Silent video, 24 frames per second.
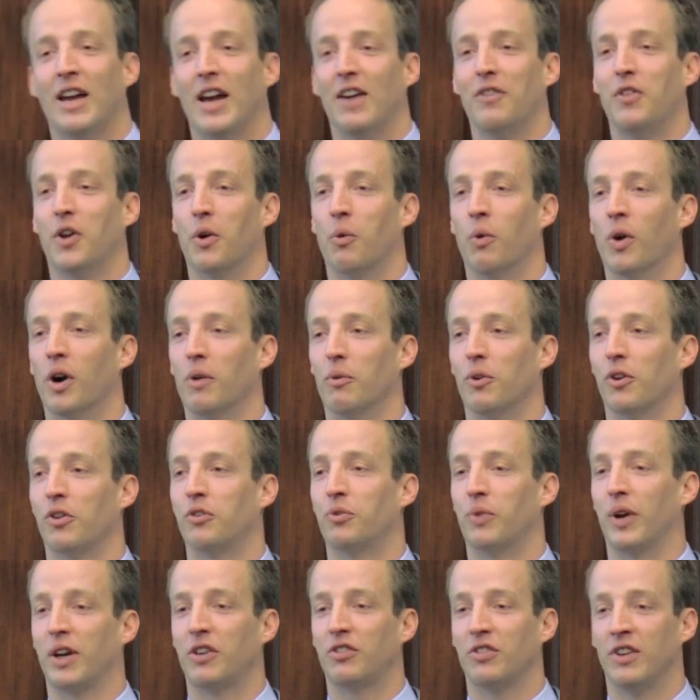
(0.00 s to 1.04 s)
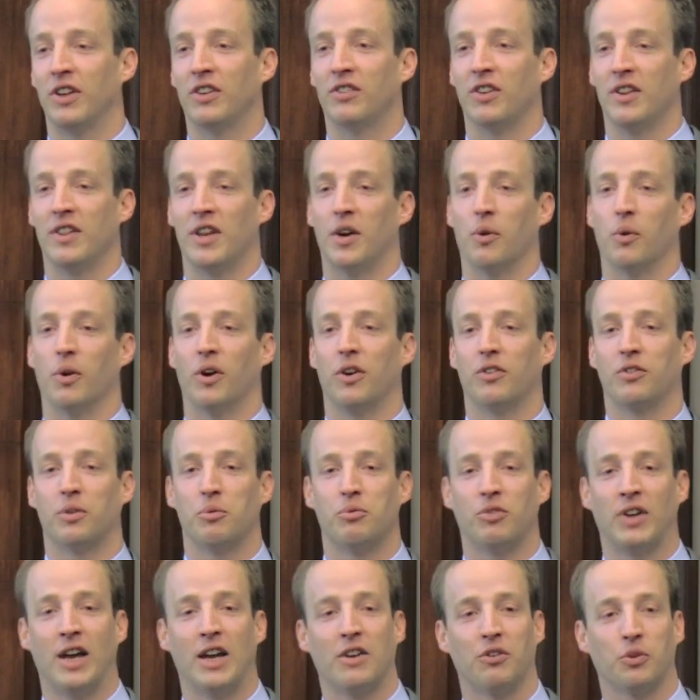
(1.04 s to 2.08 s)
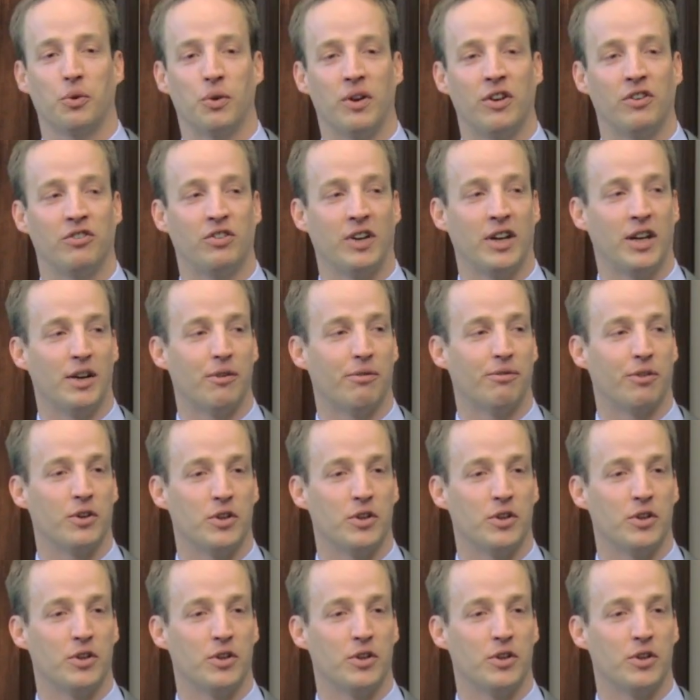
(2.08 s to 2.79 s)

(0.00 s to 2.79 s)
if there weren't restrictions and there were substantial incentive